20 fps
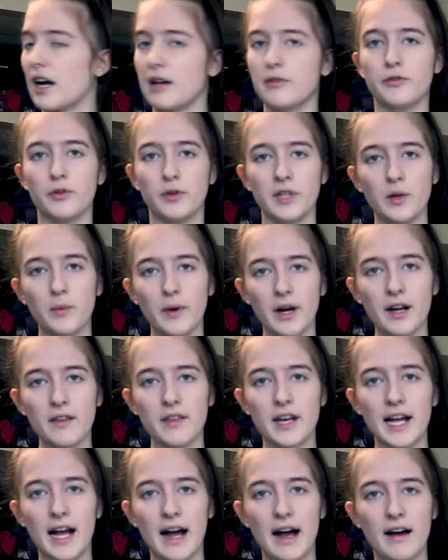I'm fully aware
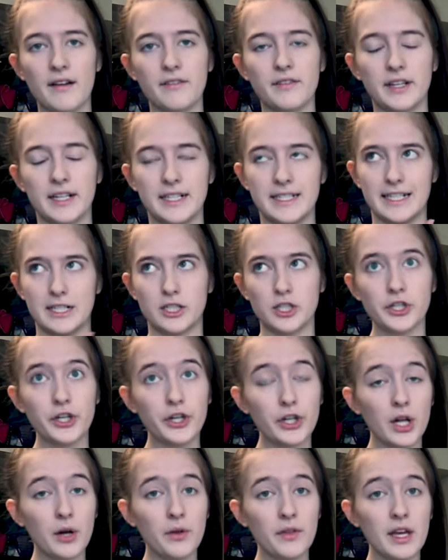that I have an addiction to
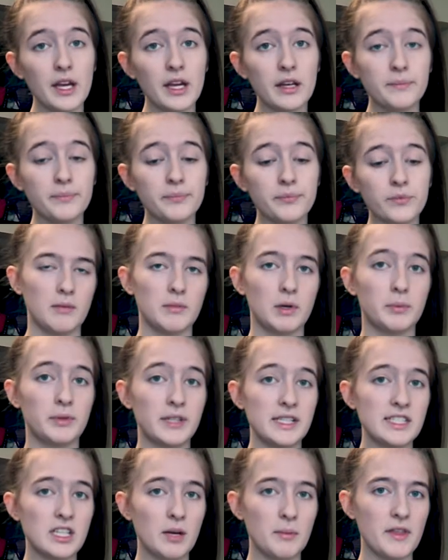clothing, But
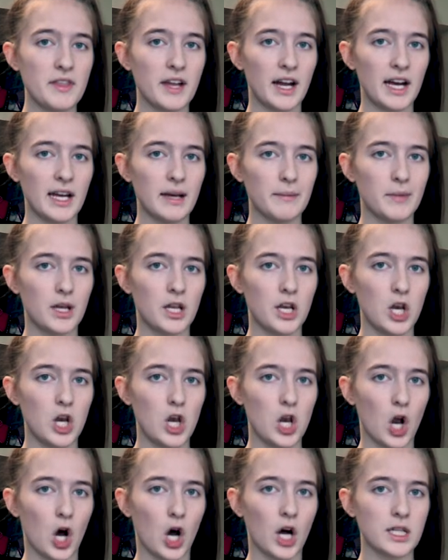please tell me that I am
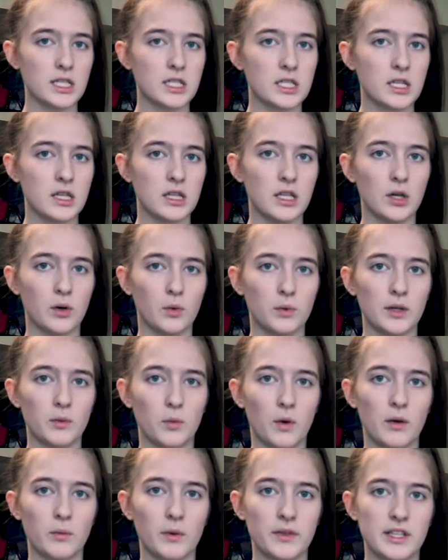not the only
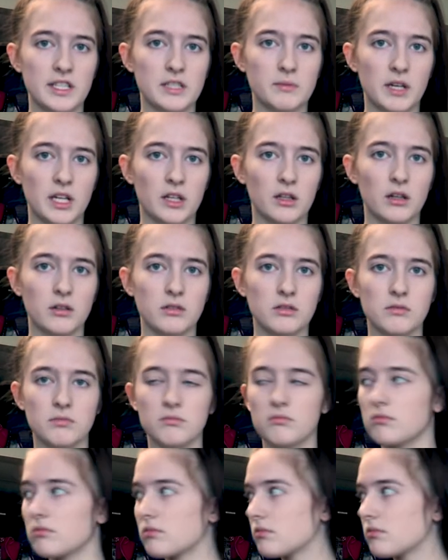one with this many clothes.